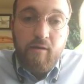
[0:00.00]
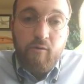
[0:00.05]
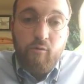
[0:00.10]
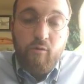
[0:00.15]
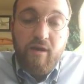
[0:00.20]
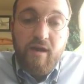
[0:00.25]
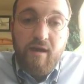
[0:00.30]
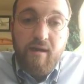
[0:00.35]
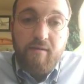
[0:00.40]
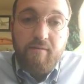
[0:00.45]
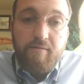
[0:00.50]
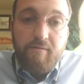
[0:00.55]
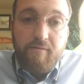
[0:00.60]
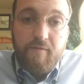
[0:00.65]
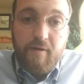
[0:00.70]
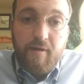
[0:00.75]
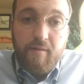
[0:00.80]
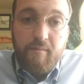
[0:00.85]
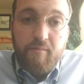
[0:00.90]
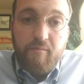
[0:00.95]
We have
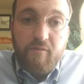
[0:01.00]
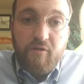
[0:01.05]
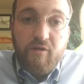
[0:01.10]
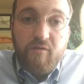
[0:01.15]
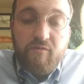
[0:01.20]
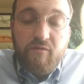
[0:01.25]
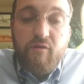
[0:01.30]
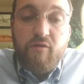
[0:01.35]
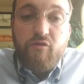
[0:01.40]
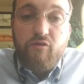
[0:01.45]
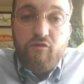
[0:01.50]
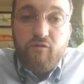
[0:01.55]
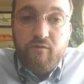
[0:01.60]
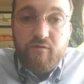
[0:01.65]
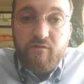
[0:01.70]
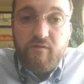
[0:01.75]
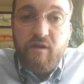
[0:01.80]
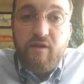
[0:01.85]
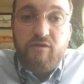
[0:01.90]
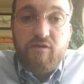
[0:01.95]
converged
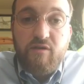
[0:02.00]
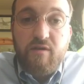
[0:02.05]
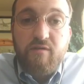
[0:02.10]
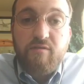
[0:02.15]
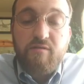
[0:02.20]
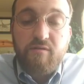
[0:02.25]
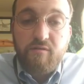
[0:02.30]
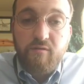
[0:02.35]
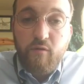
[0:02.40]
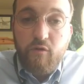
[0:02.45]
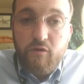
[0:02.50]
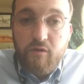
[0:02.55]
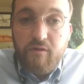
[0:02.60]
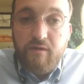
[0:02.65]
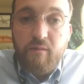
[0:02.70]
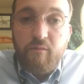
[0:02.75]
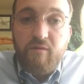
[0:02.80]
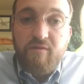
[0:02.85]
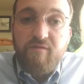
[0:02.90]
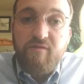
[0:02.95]
to a sidechain solution
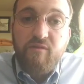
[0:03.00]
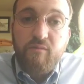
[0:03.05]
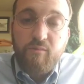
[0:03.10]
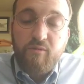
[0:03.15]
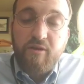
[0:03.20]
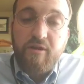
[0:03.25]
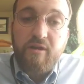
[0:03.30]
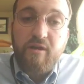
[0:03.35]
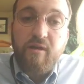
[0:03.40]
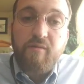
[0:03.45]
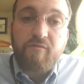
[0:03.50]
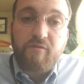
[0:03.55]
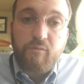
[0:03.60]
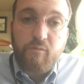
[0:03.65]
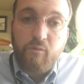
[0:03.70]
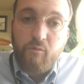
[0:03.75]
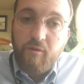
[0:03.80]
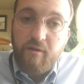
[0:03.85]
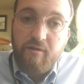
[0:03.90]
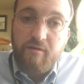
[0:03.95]
that we feel pretty
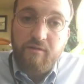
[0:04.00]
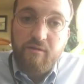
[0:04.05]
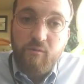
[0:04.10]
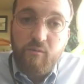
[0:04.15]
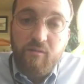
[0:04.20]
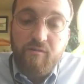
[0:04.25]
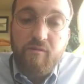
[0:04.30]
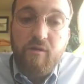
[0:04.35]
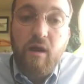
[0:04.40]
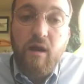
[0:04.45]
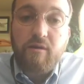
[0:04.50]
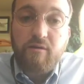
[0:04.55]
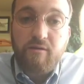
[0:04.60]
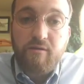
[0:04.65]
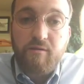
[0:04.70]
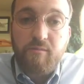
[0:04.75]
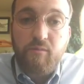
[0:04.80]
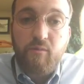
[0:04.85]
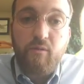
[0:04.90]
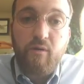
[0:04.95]
comfortable with, and we've gotten
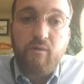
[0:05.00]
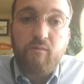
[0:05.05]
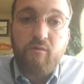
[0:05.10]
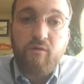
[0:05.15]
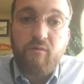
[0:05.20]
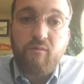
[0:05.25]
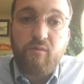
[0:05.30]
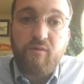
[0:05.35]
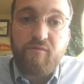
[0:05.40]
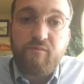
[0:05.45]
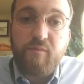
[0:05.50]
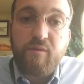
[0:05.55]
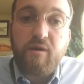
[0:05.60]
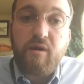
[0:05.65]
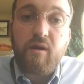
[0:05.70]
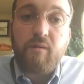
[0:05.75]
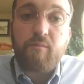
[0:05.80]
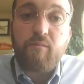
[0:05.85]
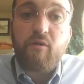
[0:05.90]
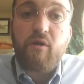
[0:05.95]
to the point where we've
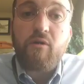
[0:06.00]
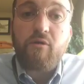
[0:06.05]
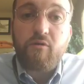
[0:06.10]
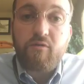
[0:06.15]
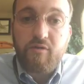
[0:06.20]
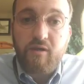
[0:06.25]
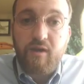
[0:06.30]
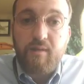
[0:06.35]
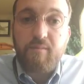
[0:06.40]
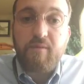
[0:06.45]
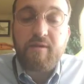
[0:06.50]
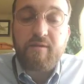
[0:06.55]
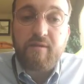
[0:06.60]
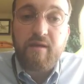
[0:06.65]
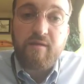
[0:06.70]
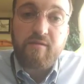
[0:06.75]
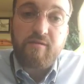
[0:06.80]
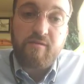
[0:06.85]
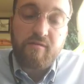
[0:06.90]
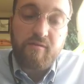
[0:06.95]
begun prototyping
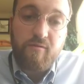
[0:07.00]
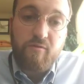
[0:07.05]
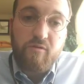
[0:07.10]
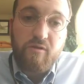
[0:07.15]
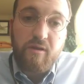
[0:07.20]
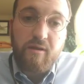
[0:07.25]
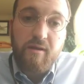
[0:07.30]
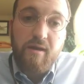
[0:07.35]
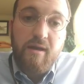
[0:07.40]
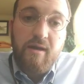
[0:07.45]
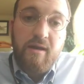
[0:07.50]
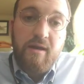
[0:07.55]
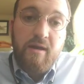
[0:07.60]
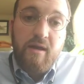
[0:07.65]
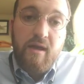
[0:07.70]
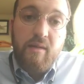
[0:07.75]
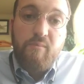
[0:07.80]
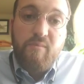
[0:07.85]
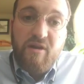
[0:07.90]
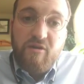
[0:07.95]
that solution
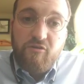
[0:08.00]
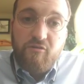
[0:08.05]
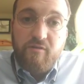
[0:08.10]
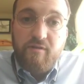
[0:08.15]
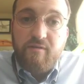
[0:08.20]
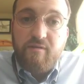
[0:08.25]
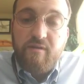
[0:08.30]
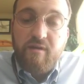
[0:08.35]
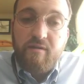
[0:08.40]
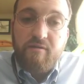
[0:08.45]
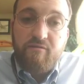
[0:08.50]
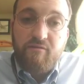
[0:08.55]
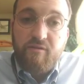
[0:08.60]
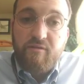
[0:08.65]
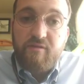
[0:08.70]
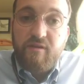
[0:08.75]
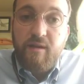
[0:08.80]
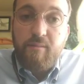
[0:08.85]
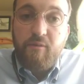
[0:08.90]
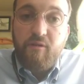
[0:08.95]
and measuring things, for
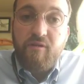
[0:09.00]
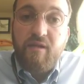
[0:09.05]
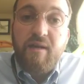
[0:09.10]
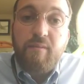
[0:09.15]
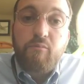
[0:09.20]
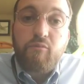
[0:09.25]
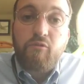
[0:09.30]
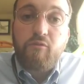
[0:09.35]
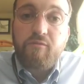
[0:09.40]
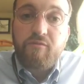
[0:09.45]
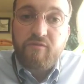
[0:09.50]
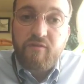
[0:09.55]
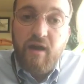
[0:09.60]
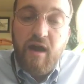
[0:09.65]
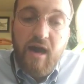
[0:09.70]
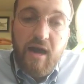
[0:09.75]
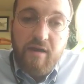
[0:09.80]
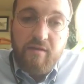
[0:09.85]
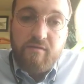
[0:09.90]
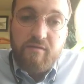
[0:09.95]
example, like proof
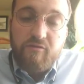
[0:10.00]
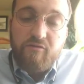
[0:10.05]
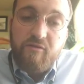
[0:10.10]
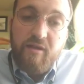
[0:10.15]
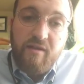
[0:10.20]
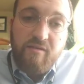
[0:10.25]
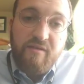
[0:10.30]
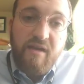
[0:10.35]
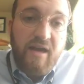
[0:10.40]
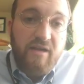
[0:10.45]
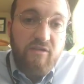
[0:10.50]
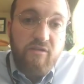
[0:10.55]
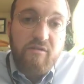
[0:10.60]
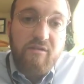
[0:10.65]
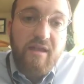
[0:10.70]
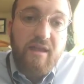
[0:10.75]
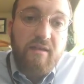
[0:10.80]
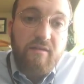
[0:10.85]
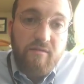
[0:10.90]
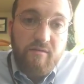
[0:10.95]
size and
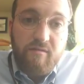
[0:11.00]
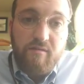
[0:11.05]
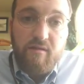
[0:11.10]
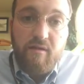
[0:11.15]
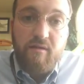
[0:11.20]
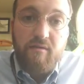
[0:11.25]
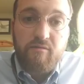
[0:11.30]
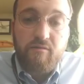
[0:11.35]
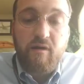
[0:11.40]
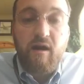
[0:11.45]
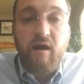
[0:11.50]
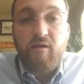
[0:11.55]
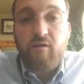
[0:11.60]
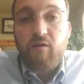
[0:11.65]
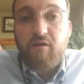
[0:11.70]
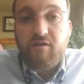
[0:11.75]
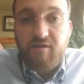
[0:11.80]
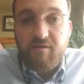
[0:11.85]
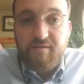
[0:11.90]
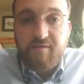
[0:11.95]
transaction latency. So how
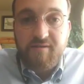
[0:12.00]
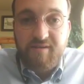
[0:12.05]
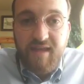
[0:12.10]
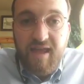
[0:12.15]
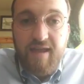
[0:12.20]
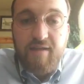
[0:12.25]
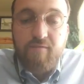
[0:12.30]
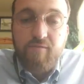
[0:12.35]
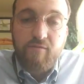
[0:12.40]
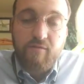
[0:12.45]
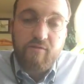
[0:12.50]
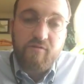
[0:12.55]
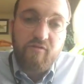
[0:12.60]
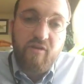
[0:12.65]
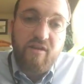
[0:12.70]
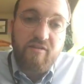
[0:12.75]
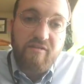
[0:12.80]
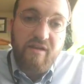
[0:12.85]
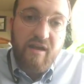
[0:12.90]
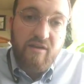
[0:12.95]
long does it take for a
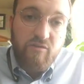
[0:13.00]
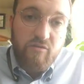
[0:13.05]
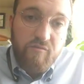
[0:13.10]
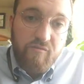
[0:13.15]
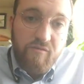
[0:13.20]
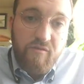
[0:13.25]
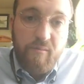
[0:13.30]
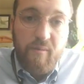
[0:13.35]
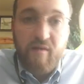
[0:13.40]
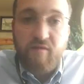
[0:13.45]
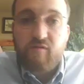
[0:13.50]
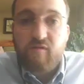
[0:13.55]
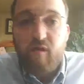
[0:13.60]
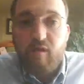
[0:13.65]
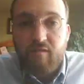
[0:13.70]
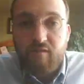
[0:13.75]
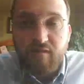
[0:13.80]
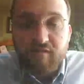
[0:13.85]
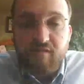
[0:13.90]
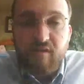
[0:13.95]
transaction from
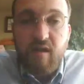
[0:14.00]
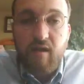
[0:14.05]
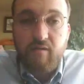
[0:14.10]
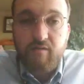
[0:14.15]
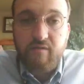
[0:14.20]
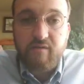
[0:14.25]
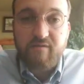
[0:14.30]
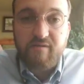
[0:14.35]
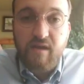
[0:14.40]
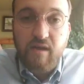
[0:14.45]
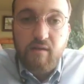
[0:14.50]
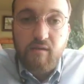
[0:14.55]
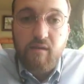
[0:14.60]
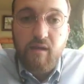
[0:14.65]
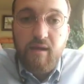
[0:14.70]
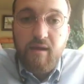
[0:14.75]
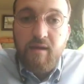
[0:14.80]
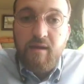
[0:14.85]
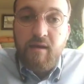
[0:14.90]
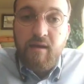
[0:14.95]
SL to CL to
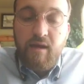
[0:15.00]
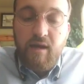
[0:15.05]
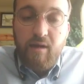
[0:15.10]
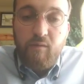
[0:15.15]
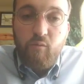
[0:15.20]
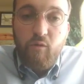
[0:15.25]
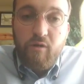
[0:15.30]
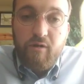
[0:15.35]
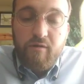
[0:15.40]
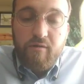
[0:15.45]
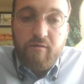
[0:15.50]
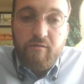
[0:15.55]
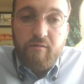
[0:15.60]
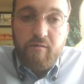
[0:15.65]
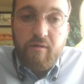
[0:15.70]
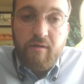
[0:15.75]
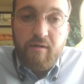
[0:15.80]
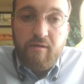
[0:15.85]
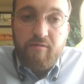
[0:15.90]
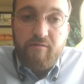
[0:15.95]
settle, and what
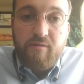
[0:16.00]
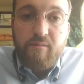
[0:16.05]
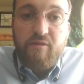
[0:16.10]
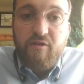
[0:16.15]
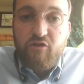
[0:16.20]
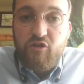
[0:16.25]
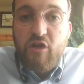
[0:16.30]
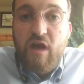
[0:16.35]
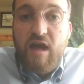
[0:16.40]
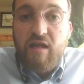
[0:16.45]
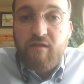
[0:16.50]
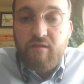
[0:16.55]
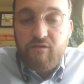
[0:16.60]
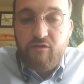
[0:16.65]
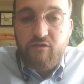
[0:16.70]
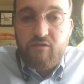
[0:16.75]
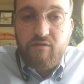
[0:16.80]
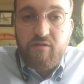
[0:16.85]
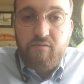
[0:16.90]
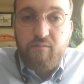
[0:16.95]
are some of the
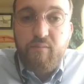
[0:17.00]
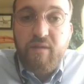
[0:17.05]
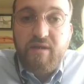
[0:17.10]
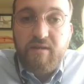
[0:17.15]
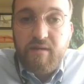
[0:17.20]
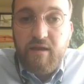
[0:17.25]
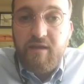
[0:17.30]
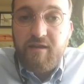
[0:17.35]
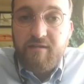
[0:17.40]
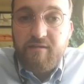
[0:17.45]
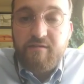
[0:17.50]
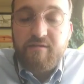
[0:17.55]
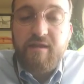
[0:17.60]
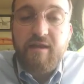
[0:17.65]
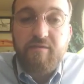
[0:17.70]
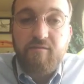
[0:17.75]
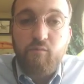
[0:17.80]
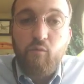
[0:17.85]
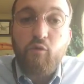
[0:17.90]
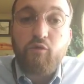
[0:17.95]
challenges of maintaining the
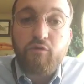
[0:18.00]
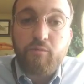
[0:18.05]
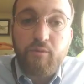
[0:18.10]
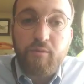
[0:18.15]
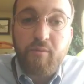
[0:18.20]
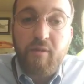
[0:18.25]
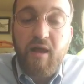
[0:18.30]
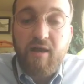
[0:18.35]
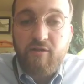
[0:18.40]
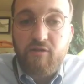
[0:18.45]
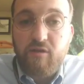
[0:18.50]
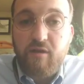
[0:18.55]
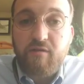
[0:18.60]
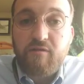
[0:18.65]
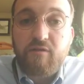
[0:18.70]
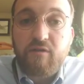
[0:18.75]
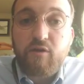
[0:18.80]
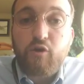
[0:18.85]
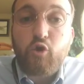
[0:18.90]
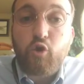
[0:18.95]
state of multiple
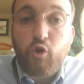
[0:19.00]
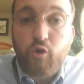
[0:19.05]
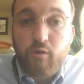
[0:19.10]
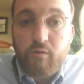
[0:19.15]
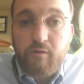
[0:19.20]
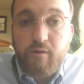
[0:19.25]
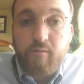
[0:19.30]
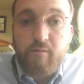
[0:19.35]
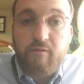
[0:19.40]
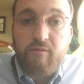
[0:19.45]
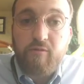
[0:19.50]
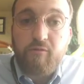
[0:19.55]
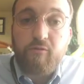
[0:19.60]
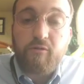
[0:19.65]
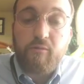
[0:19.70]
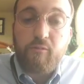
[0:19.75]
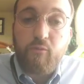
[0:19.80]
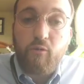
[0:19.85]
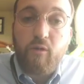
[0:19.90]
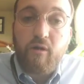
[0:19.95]
blockchains concurrently with
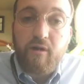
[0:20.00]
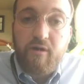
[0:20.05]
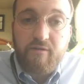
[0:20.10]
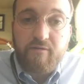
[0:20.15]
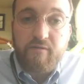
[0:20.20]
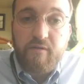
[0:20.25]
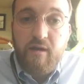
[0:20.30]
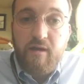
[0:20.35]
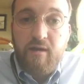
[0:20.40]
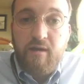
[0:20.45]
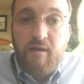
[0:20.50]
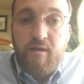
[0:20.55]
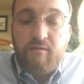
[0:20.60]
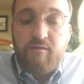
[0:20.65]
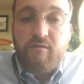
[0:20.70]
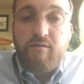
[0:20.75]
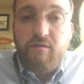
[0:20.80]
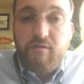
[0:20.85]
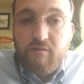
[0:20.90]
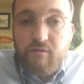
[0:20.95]
Ouroboros?
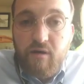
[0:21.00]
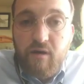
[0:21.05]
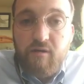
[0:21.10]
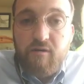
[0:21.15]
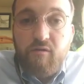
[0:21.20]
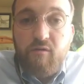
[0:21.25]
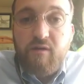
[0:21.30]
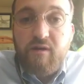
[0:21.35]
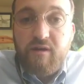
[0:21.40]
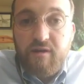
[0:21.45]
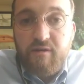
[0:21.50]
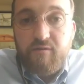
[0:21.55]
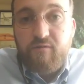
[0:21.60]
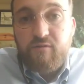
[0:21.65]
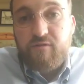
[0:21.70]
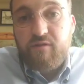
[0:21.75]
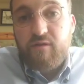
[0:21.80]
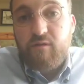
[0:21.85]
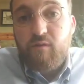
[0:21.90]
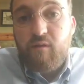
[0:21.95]
So these are ongoing and
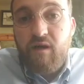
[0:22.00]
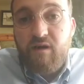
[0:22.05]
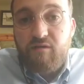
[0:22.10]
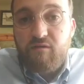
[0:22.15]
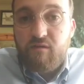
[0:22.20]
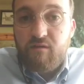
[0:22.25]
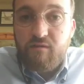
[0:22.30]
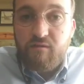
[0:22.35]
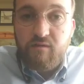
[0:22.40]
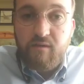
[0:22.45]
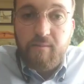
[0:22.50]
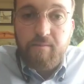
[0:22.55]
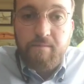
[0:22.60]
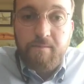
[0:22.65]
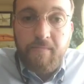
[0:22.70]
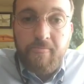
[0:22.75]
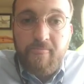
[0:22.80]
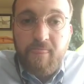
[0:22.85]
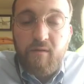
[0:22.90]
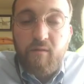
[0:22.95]
interesting questions, and
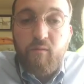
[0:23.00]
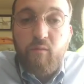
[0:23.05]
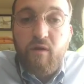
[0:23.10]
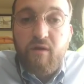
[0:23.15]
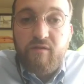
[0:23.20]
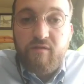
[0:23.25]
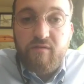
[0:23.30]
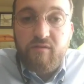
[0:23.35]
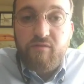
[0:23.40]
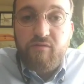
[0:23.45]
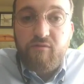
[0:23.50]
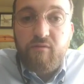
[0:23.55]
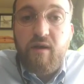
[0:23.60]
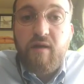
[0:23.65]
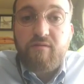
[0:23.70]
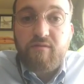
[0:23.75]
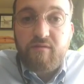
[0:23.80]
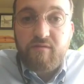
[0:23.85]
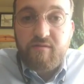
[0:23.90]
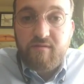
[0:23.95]
they're ones
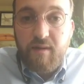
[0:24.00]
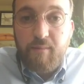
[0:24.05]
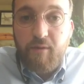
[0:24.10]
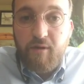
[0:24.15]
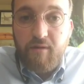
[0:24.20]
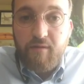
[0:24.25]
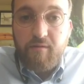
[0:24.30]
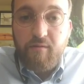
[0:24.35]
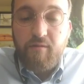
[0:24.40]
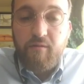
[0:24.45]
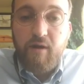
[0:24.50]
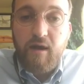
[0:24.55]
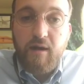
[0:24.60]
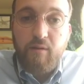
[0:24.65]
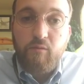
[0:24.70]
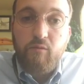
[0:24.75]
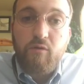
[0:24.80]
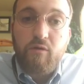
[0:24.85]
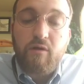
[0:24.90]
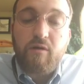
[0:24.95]
throughout the summer
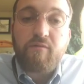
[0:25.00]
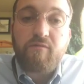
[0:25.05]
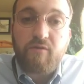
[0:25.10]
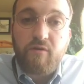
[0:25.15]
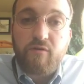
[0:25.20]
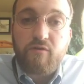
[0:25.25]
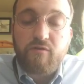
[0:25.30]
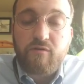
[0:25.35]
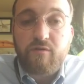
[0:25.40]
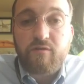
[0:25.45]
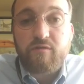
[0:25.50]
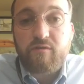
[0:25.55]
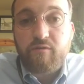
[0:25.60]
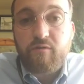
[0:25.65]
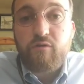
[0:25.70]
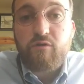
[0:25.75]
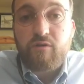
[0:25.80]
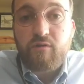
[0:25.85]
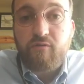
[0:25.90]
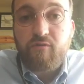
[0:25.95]
we'll converge the
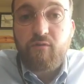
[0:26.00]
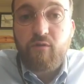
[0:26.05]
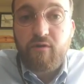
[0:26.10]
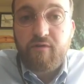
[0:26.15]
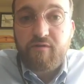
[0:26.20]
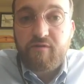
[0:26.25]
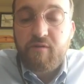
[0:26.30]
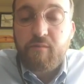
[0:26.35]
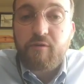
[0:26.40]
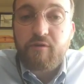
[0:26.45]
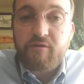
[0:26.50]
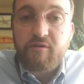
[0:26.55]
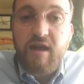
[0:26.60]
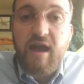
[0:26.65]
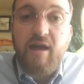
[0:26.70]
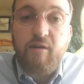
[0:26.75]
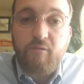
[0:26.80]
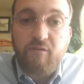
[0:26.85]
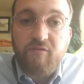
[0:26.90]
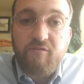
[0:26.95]
solutions for, similar to
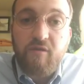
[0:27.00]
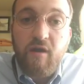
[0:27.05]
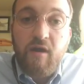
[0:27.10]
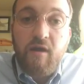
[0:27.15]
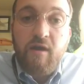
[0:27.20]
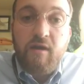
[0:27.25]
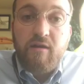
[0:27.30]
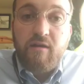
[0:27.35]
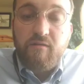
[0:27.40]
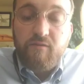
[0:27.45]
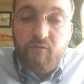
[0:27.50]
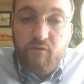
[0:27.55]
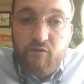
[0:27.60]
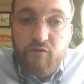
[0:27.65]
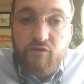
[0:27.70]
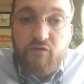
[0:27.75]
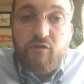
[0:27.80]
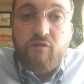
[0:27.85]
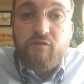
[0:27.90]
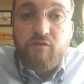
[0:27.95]
how we've
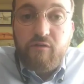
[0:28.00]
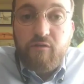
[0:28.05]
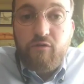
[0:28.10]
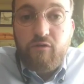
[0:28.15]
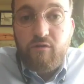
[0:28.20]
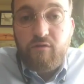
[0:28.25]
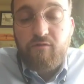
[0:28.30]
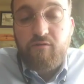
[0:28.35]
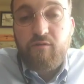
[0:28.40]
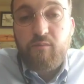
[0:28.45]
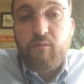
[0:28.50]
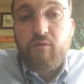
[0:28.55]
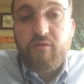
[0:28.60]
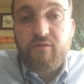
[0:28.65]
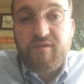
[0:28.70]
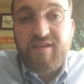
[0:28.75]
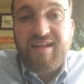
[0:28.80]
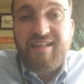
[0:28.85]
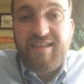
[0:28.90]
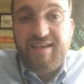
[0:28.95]
converged the solutions for
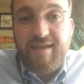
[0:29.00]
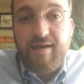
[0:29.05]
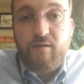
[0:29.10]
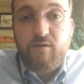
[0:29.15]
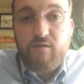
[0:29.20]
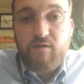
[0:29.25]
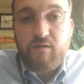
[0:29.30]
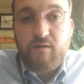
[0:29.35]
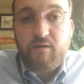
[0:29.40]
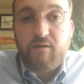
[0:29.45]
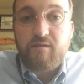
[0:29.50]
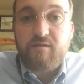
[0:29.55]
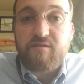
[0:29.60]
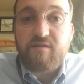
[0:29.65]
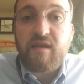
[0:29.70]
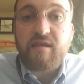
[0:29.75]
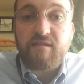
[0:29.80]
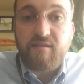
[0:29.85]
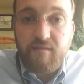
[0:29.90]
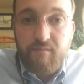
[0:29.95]
both delegation and
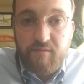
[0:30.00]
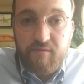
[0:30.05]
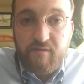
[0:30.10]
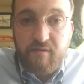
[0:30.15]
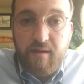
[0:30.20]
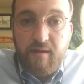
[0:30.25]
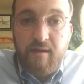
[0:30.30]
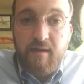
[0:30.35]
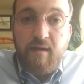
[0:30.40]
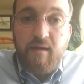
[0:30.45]
incentives.